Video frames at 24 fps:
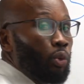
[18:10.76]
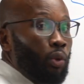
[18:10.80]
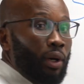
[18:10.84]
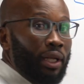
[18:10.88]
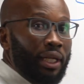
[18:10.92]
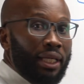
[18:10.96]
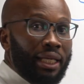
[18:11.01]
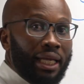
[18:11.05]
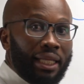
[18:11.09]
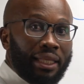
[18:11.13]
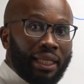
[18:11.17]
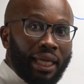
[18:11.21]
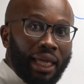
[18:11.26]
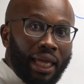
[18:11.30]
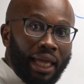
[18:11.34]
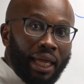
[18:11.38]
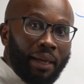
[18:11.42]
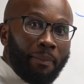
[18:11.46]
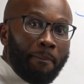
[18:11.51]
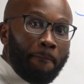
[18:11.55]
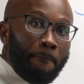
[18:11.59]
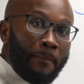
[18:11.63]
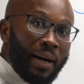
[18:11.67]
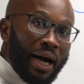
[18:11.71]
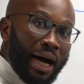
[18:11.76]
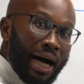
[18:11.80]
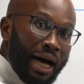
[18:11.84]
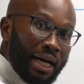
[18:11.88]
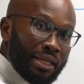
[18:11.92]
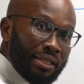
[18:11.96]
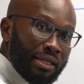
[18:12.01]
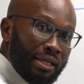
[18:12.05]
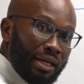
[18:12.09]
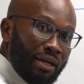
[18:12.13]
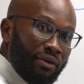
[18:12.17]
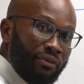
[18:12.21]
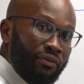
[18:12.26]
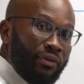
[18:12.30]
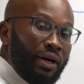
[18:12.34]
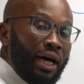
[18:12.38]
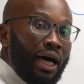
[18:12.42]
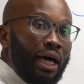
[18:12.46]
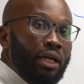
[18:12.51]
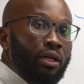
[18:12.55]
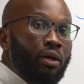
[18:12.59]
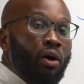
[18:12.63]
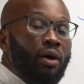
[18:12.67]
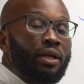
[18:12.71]
want to get the a positive
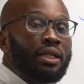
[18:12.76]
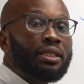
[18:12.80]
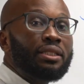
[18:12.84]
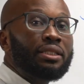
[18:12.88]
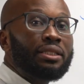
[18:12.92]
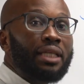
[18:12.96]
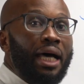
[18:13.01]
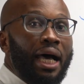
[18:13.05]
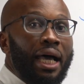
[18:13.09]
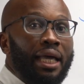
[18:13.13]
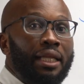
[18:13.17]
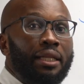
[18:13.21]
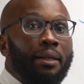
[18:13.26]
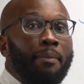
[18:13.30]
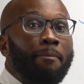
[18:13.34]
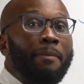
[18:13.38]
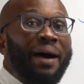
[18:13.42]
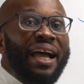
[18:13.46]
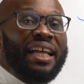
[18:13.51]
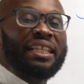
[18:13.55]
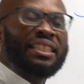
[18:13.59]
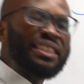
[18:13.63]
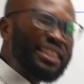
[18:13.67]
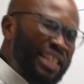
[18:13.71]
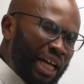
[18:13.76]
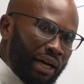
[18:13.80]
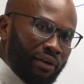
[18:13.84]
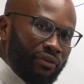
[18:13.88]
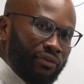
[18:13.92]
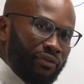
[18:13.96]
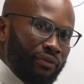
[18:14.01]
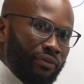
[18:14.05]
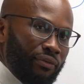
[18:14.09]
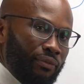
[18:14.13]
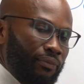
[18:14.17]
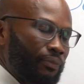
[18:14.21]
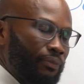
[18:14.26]
and on its side by itself.